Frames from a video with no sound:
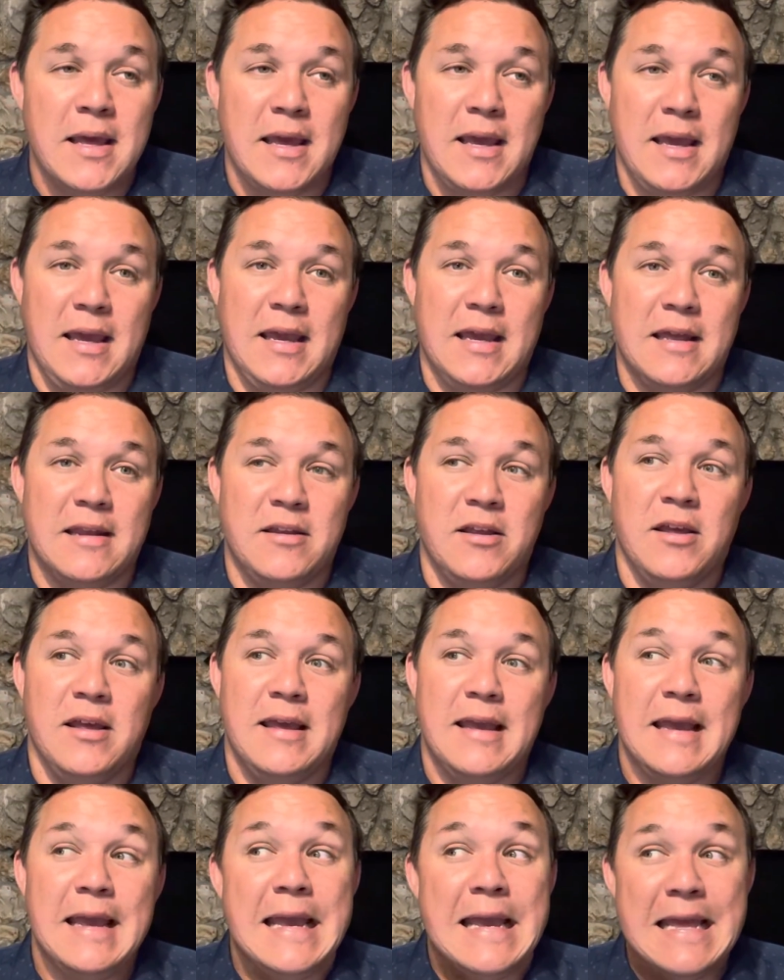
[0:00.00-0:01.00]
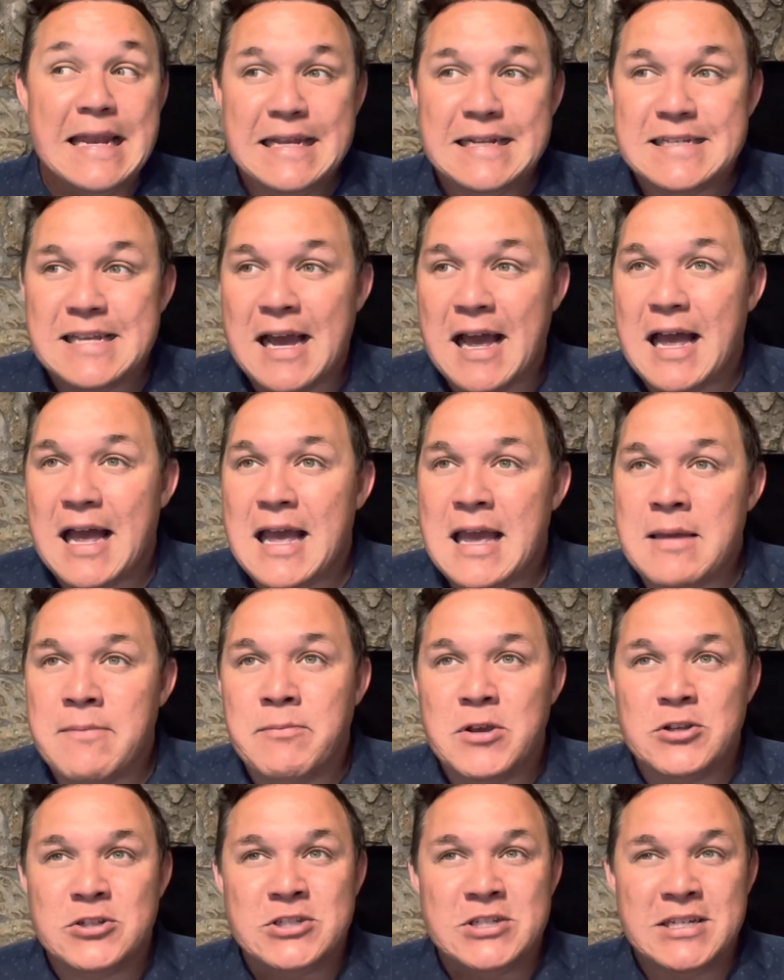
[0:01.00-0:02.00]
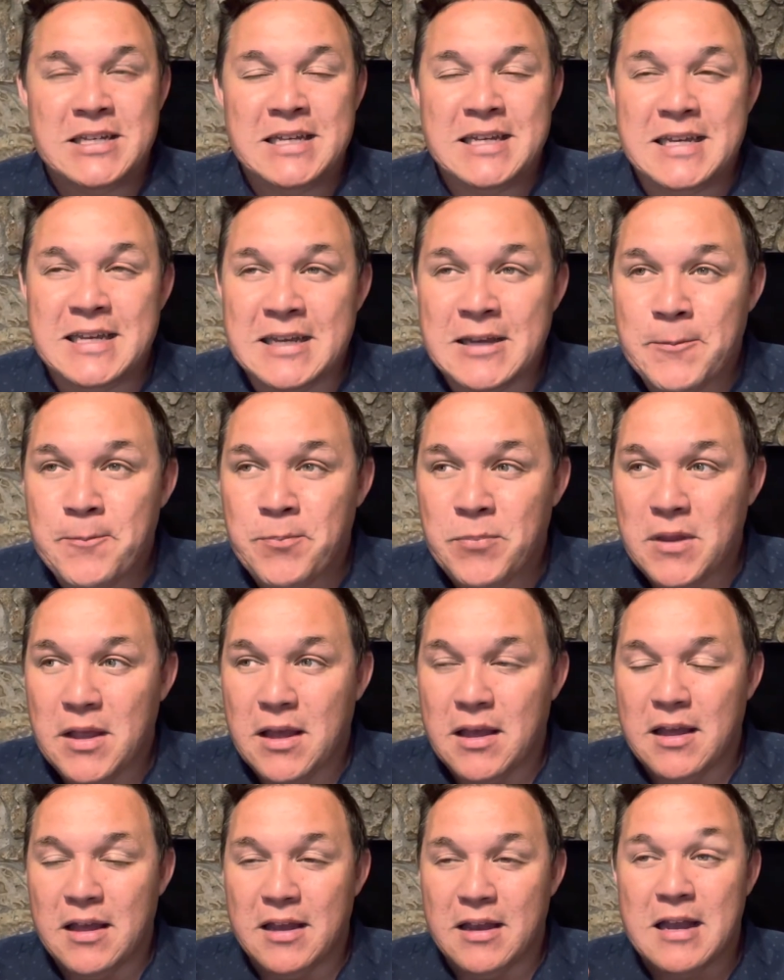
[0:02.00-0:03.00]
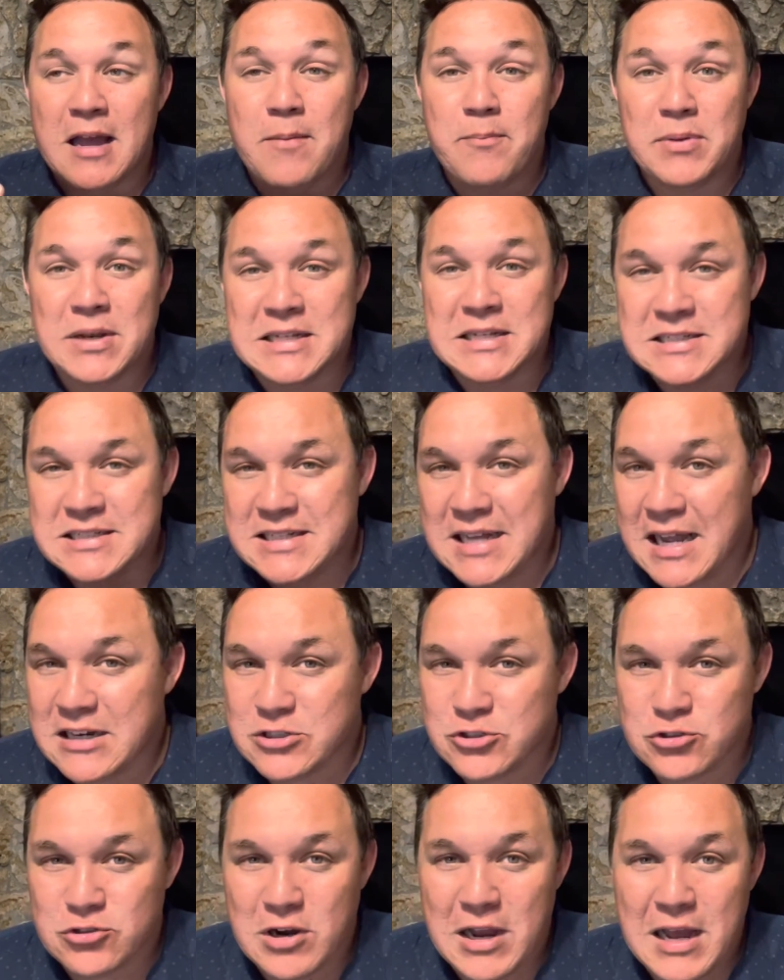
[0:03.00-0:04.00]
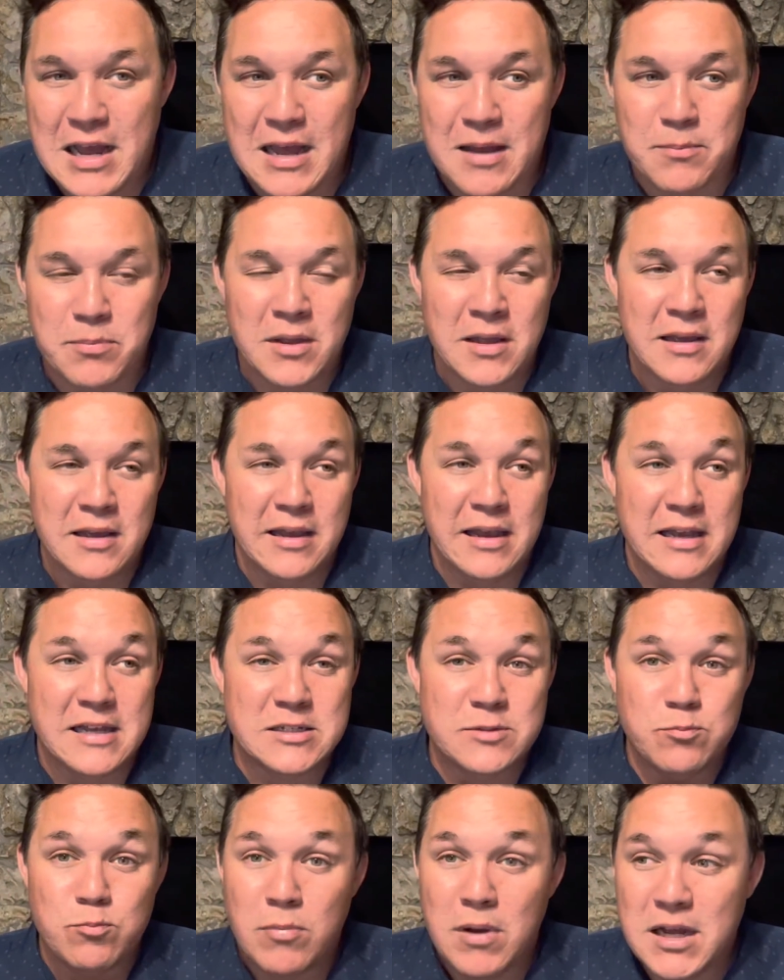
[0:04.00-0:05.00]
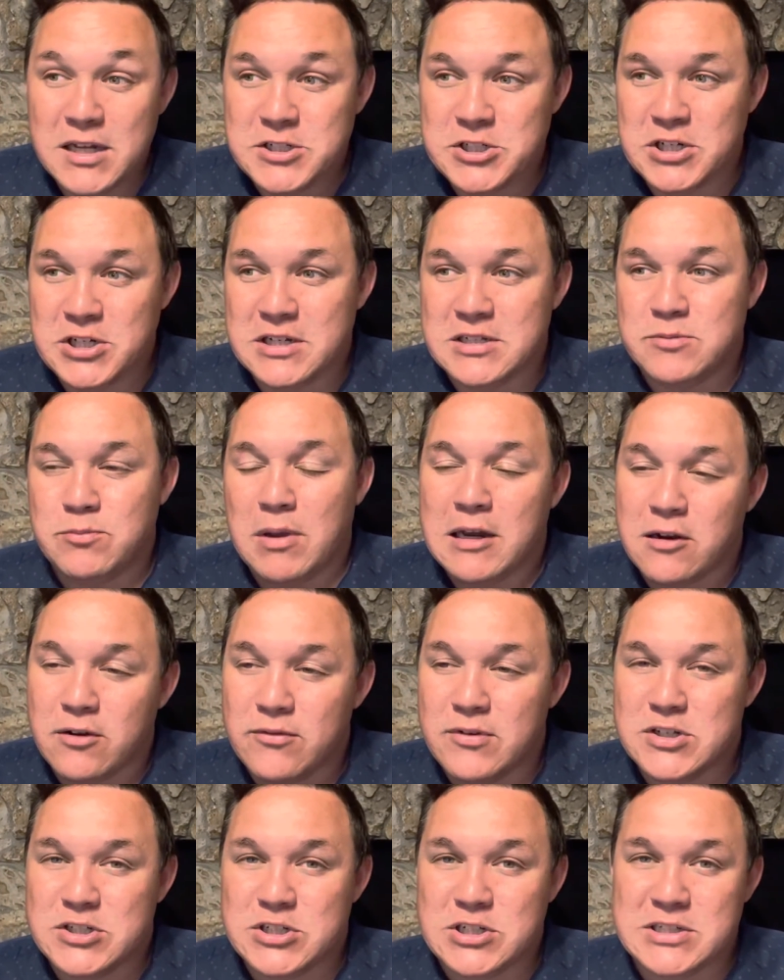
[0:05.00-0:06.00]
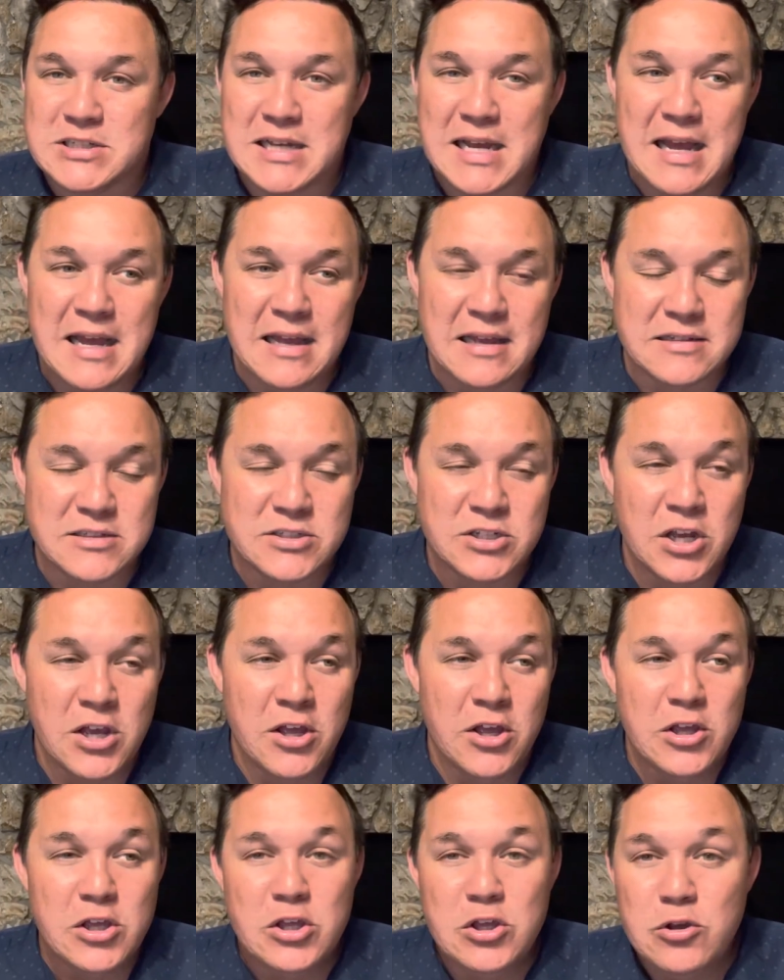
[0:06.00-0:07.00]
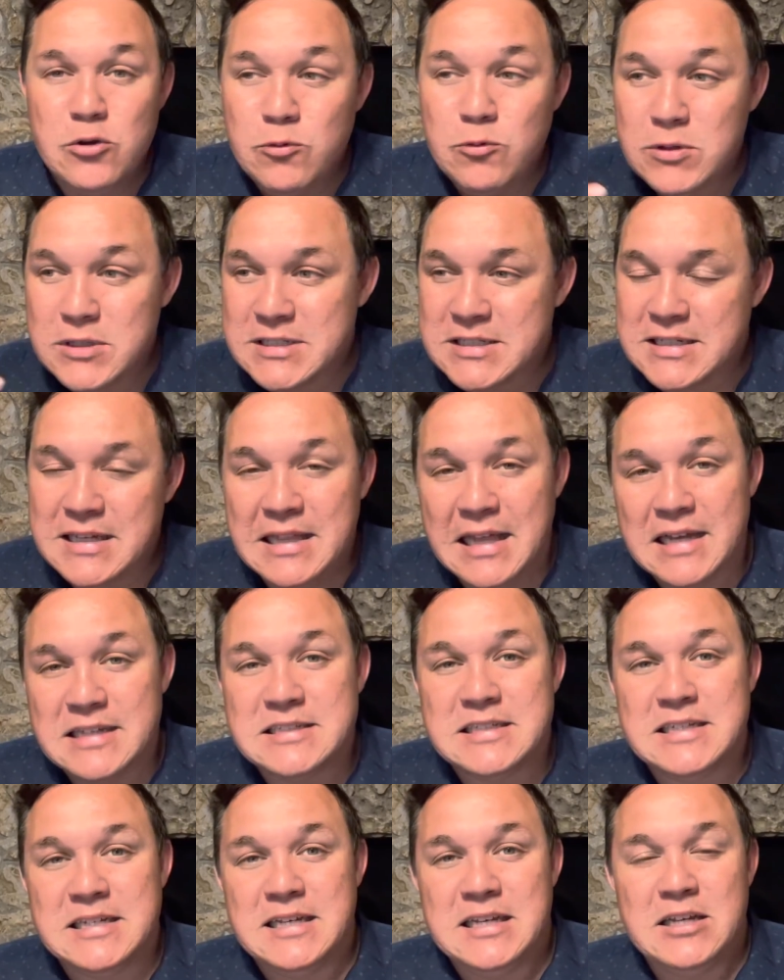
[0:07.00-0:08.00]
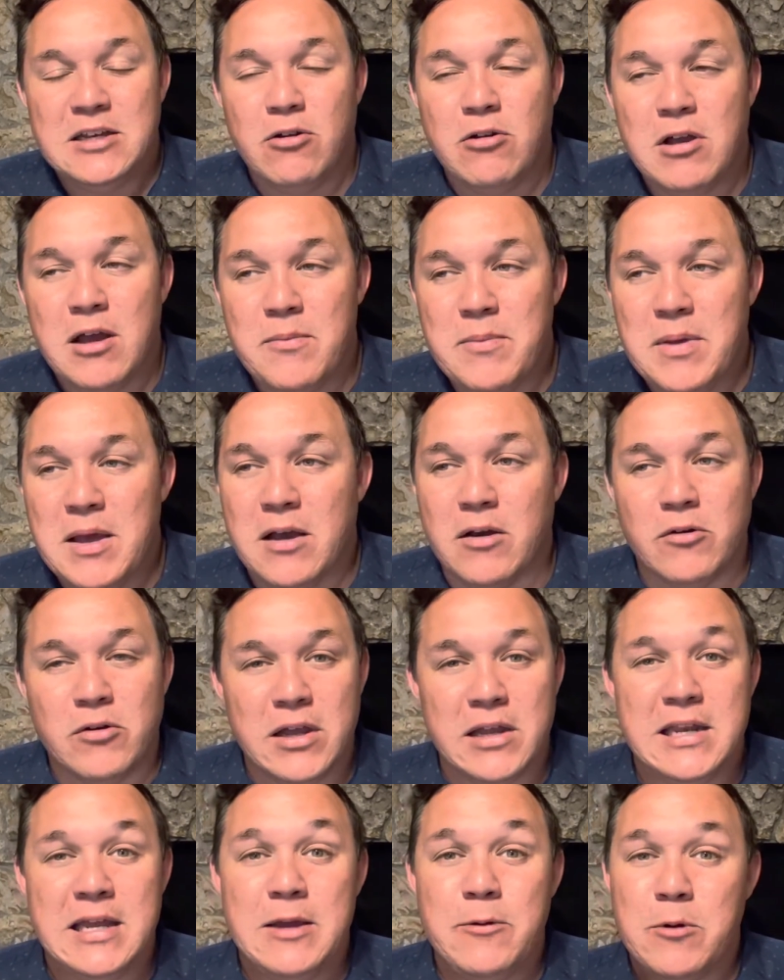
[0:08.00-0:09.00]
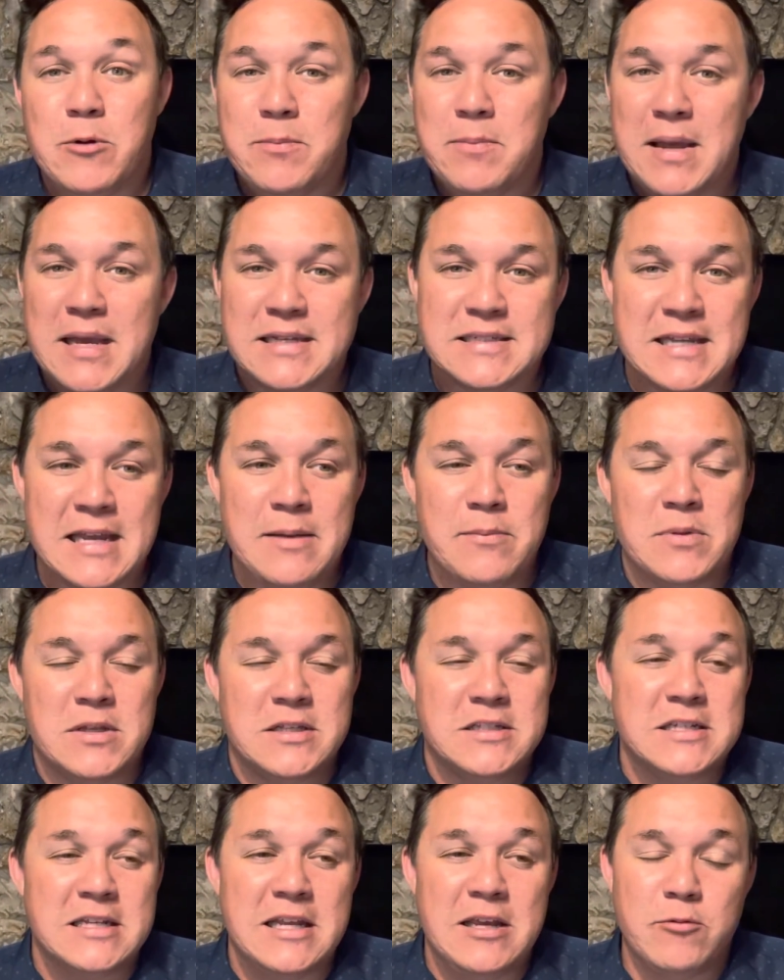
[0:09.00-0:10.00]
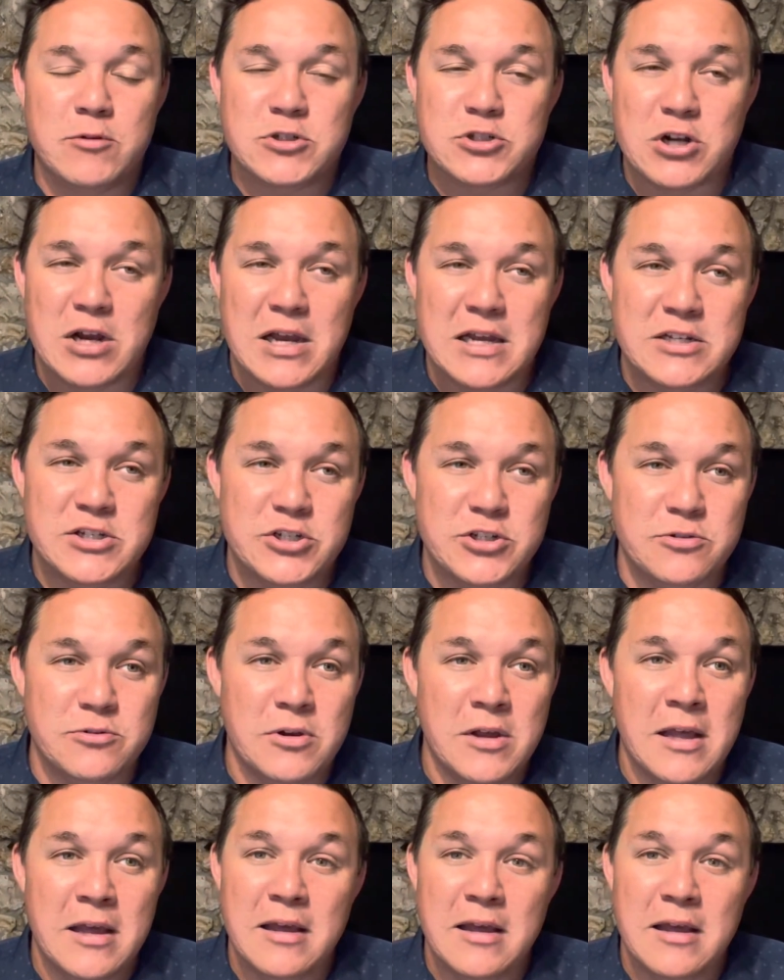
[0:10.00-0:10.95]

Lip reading: And anytime you see a company stock drop as much as Microvision's has, you would see that CEO come out and he would make statements and he would try to,